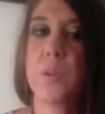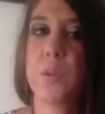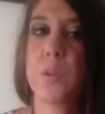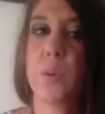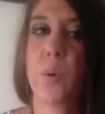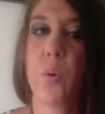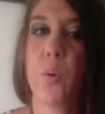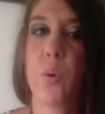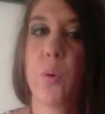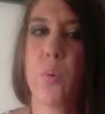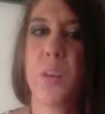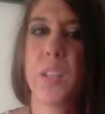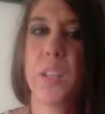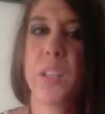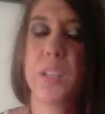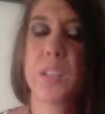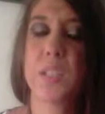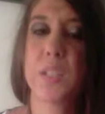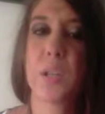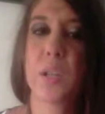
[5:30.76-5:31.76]
I didn't need to
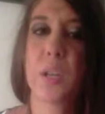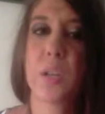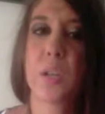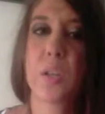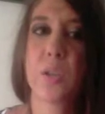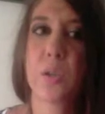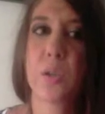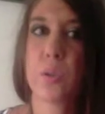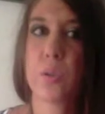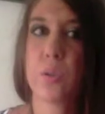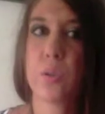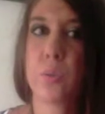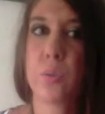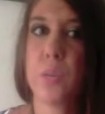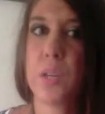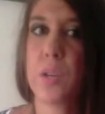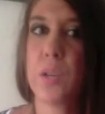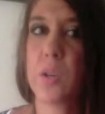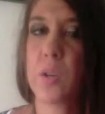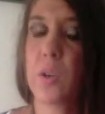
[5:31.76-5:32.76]
be told by this
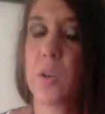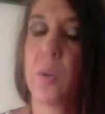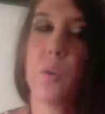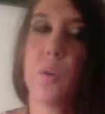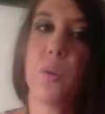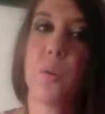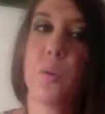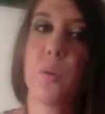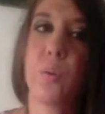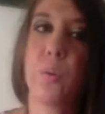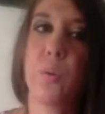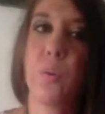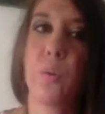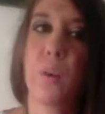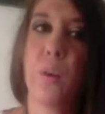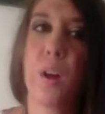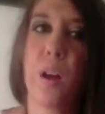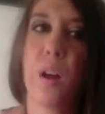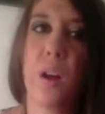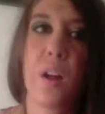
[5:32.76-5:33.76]
social media
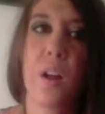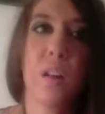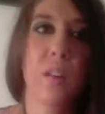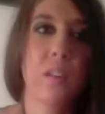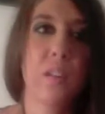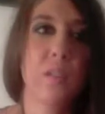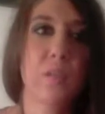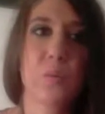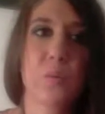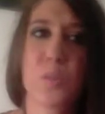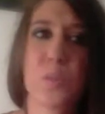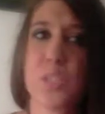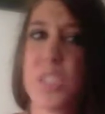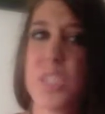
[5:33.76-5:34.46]
girl who